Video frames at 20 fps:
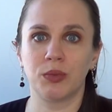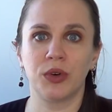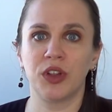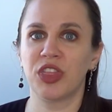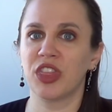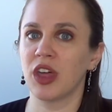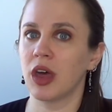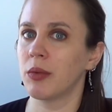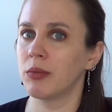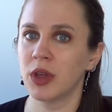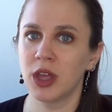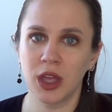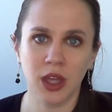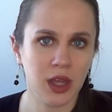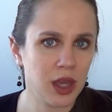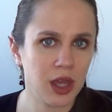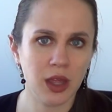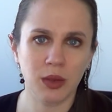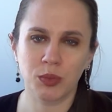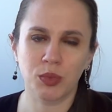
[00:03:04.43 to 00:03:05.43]
put them
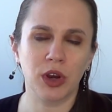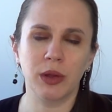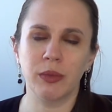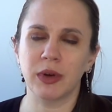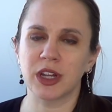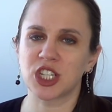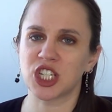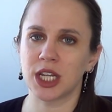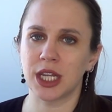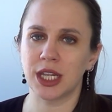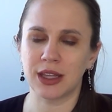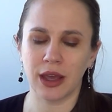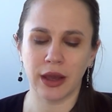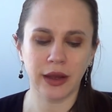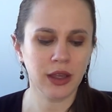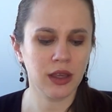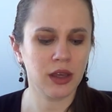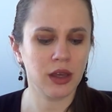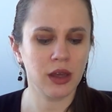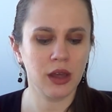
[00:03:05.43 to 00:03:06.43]
in pretty much any
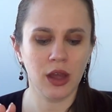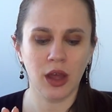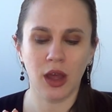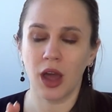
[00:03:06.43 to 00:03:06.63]
tank.